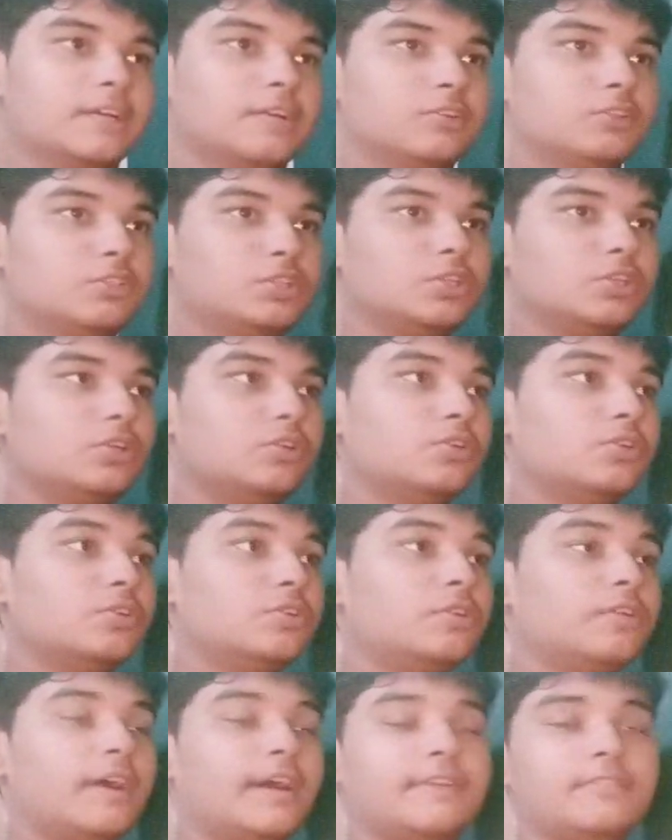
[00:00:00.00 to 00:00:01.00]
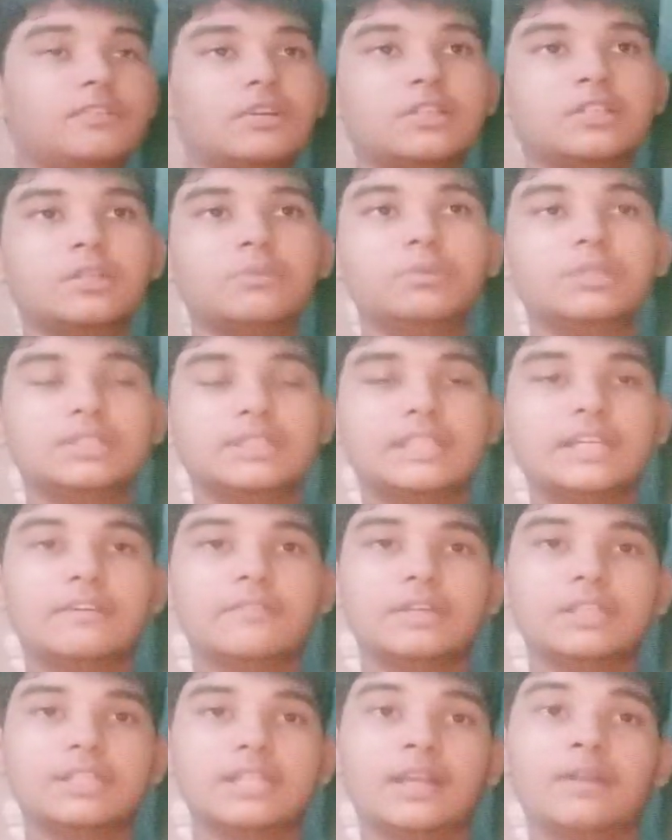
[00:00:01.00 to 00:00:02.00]
So I talked about
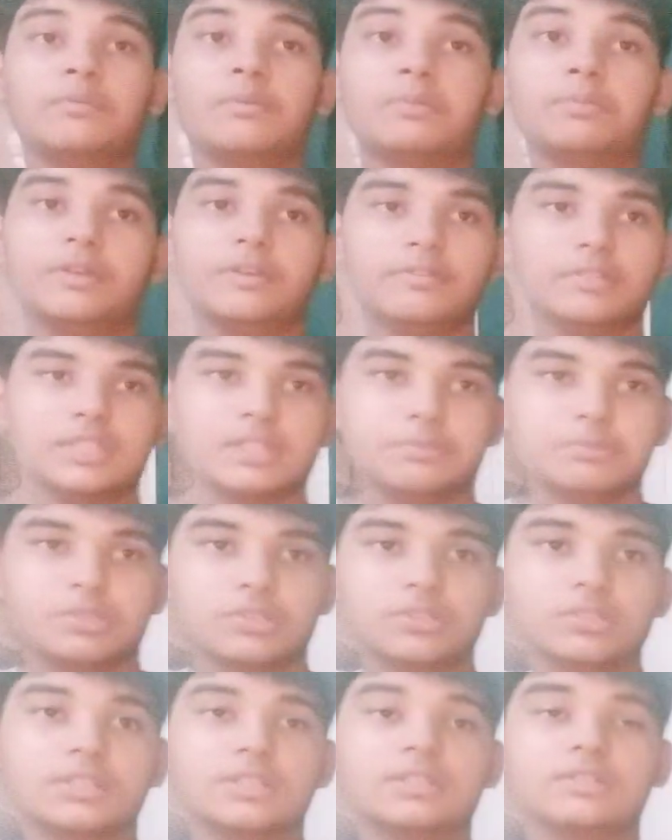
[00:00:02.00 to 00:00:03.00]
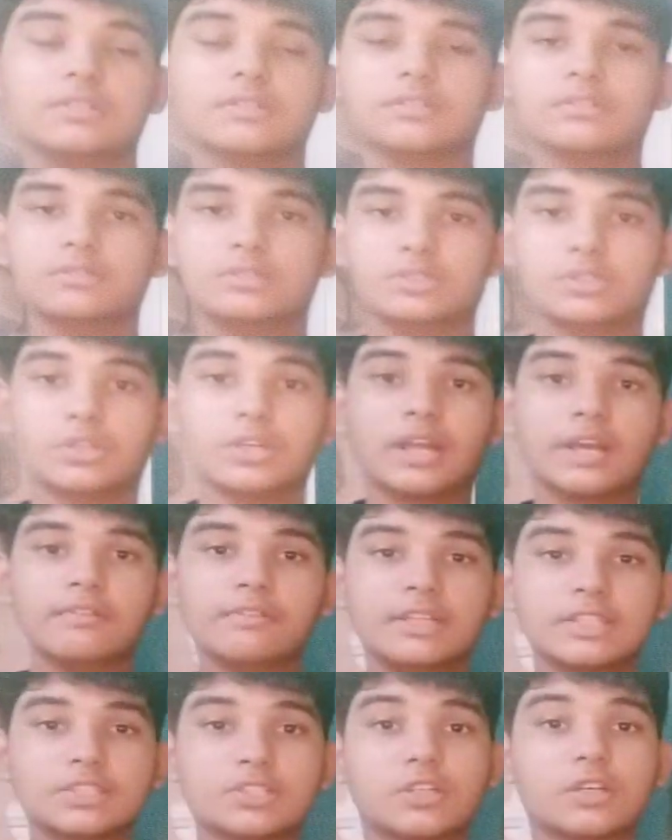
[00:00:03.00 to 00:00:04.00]
sequential in my previous episode. So
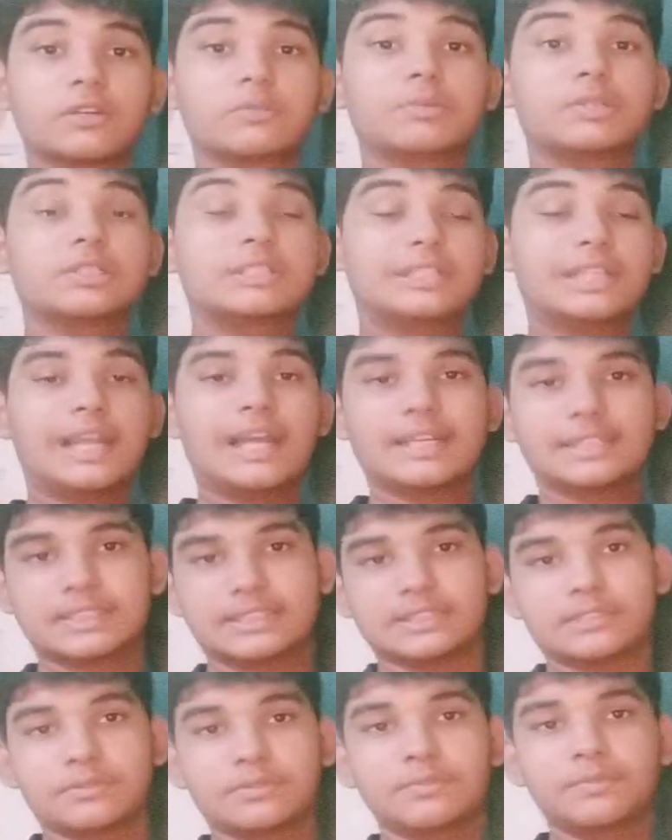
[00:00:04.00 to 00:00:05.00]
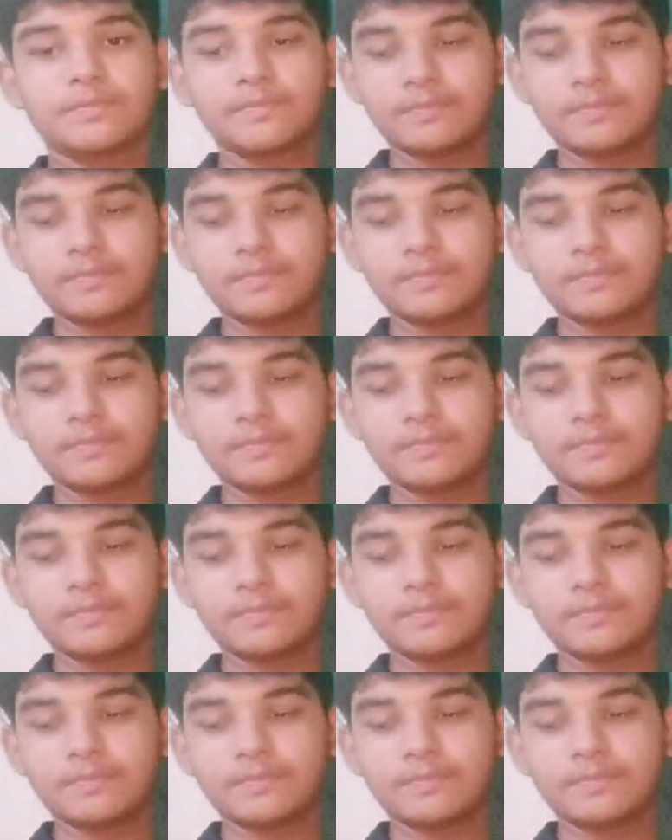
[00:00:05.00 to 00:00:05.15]
now let's talk about selection.